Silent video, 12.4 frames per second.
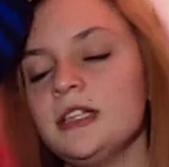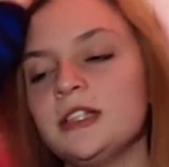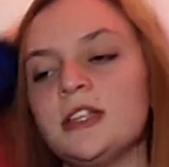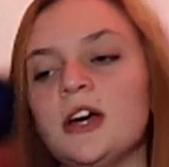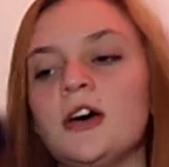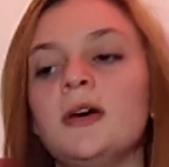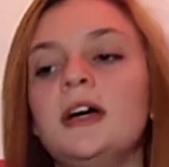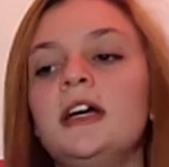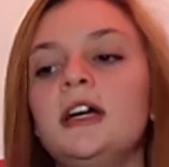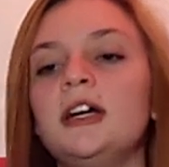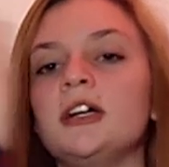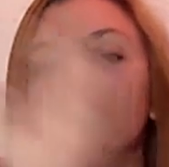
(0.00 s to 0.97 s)
So,
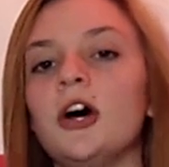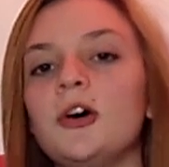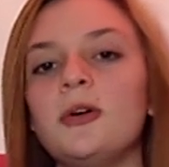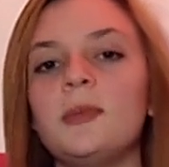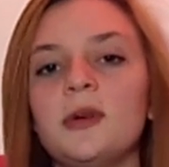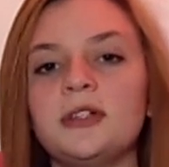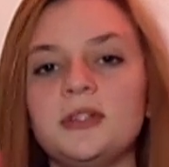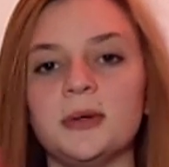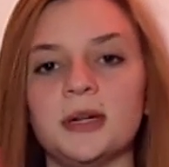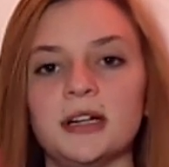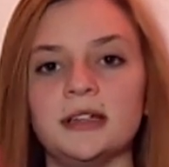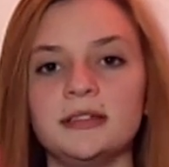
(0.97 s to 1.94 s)
go to a
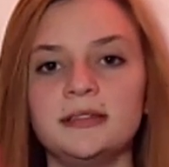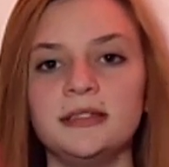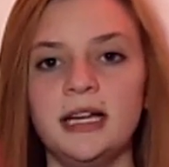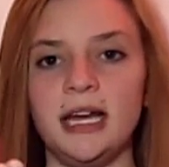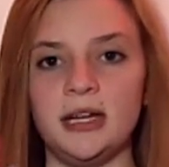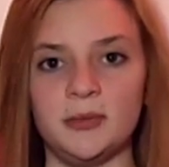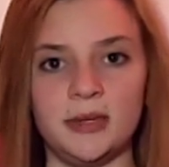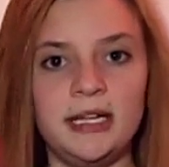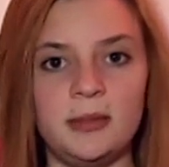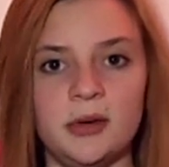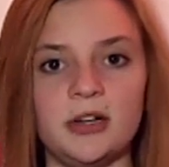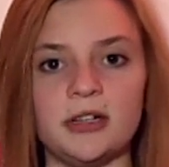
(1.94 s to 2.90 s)
bookstore and
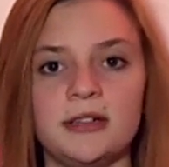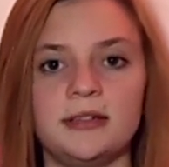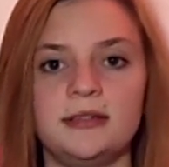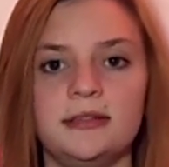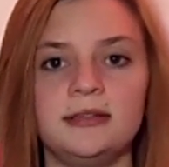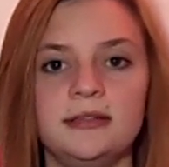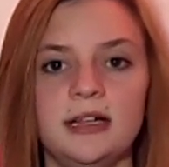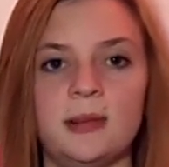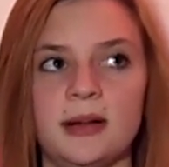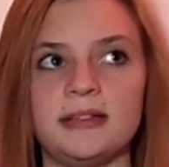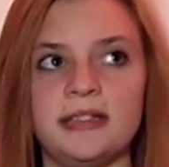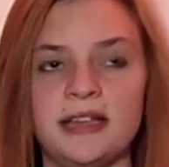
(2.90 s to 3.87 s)
read a book
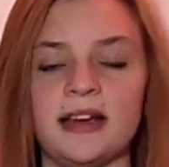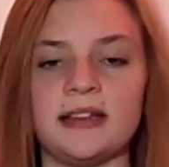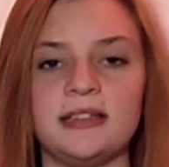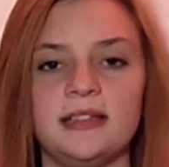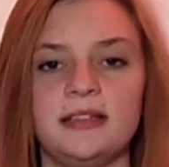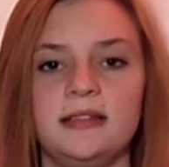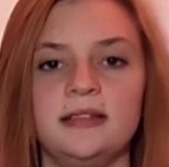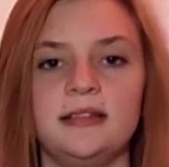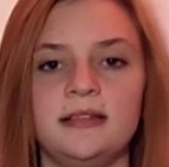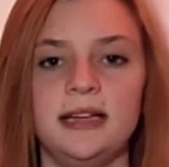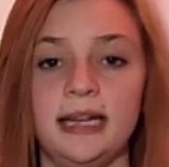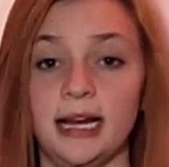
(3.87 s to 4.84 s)
about sex.
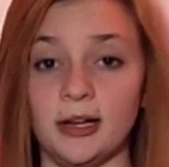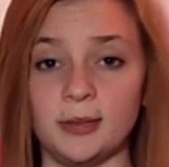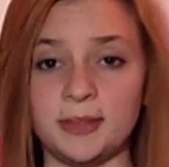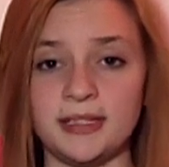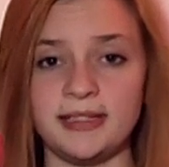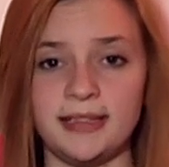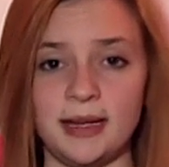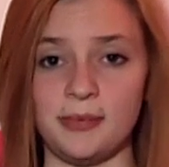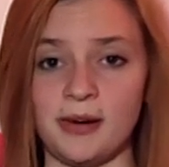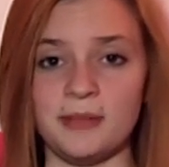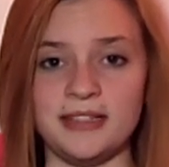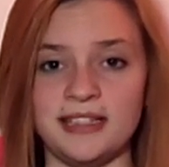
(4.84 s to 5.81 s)
It helps. I
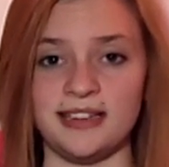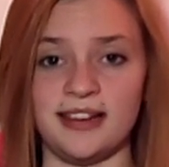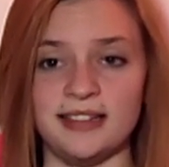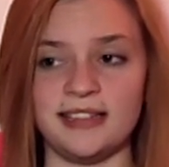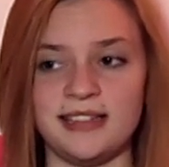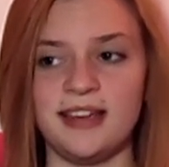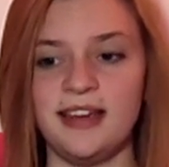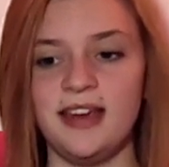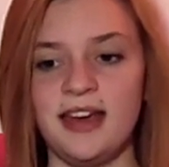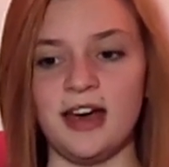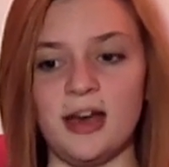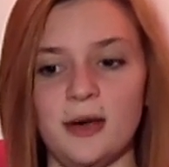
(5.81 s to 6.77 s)
promise it does.
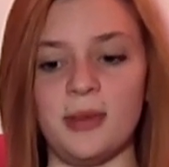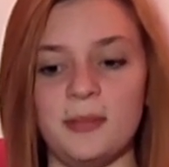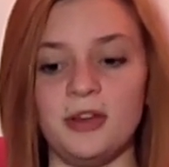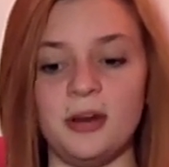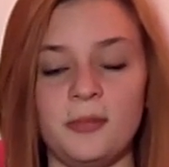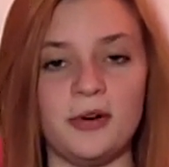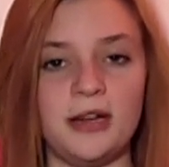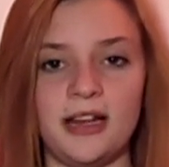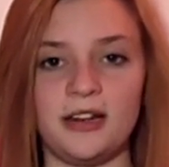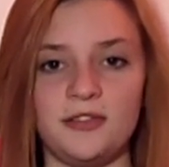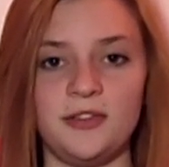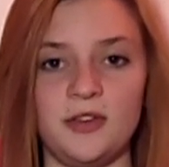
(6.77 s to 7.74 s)
I'm going to point
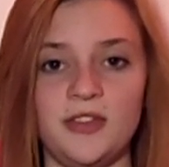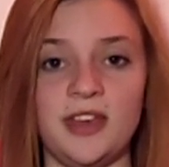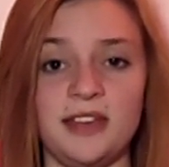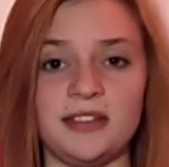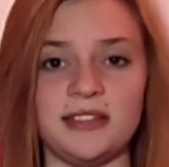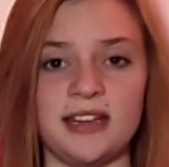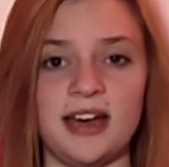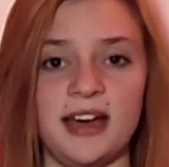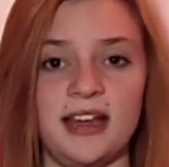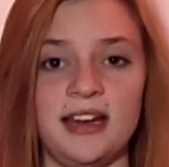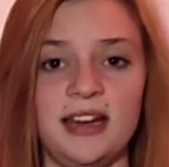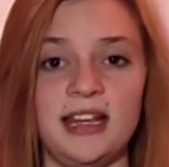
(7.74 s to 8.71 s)
out a few things
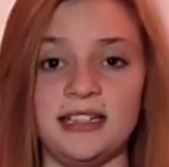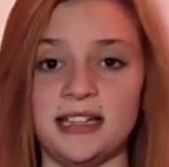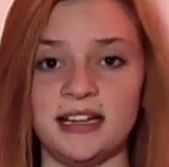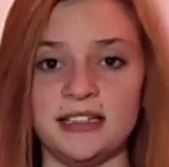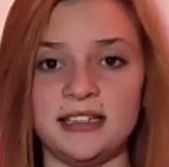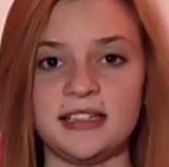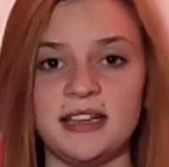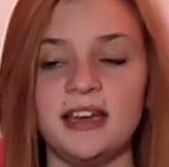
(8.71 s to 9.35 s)
that it does.